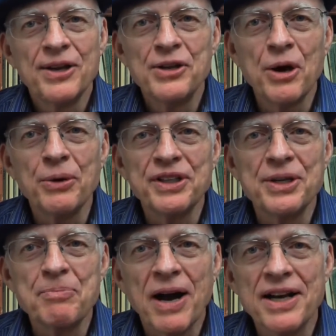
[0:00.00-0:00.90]
No one
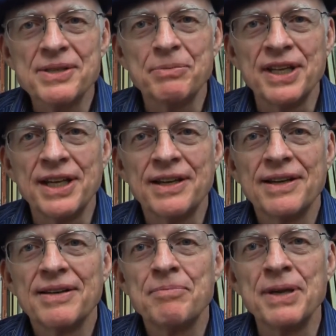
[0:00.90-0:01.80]
could possibly
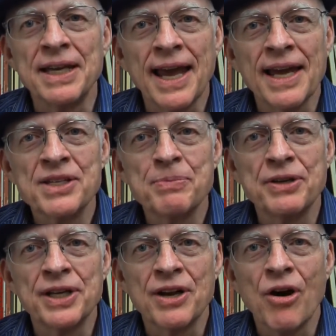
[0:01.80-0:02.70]
be an
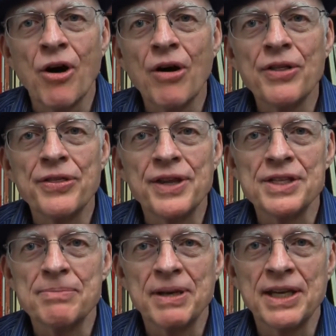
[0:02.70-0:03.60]
expert in all the
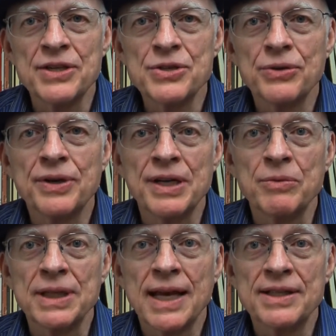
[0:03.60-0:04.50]
things a big historian
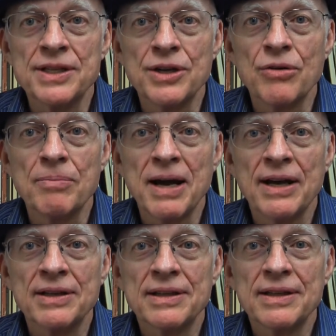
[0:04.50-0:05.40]
would like to know
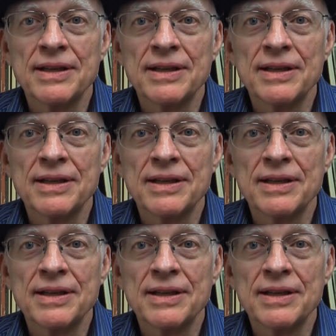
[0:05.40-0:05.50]
about.